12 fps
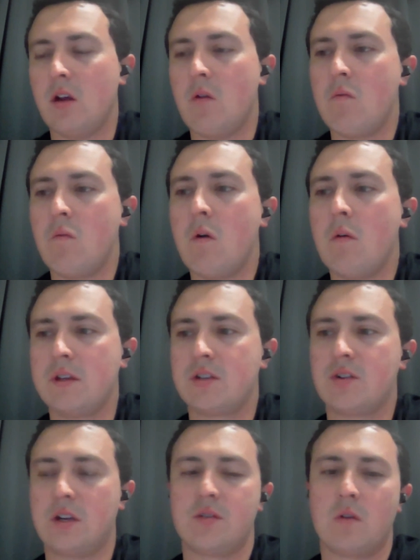what we
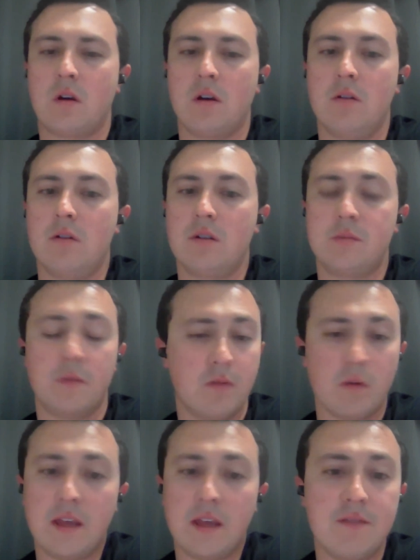stress to our owners
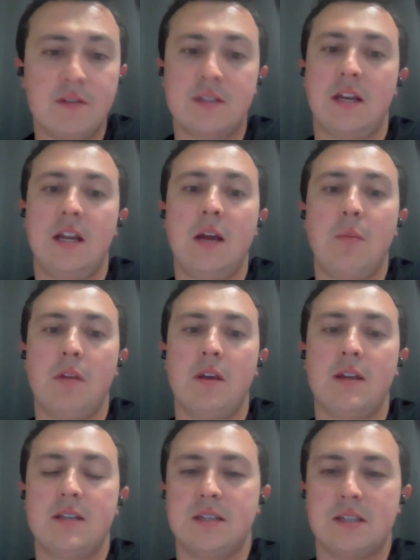before they even sign up with
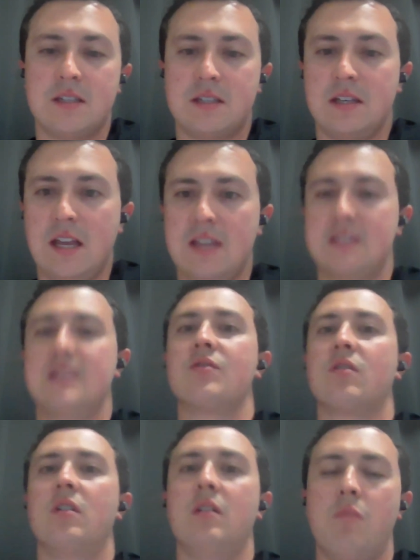us is, listen, yes, these
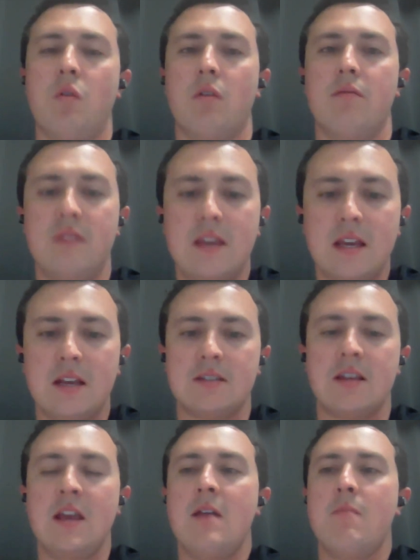are all important
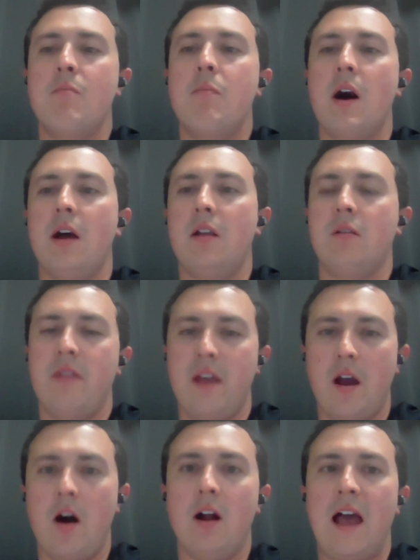things, but they
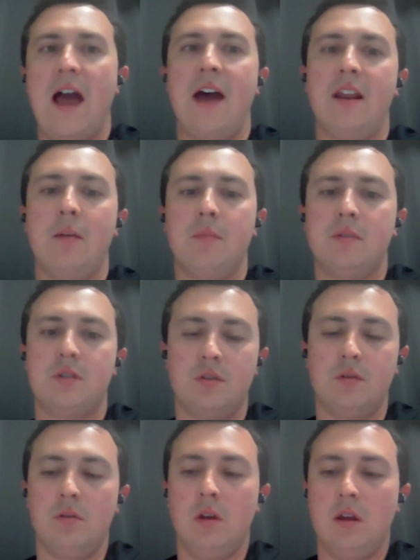all add up
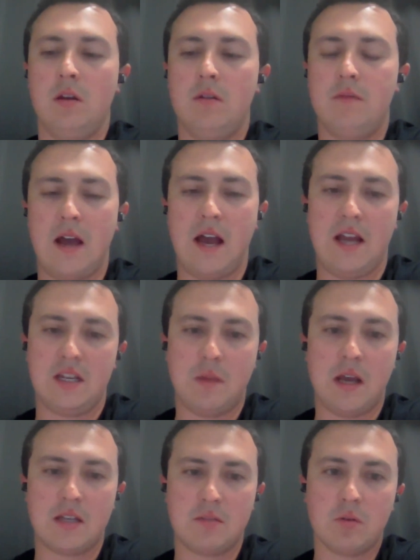to the highest
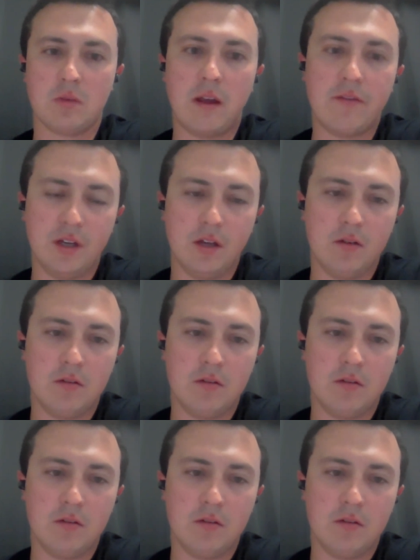possible revenue.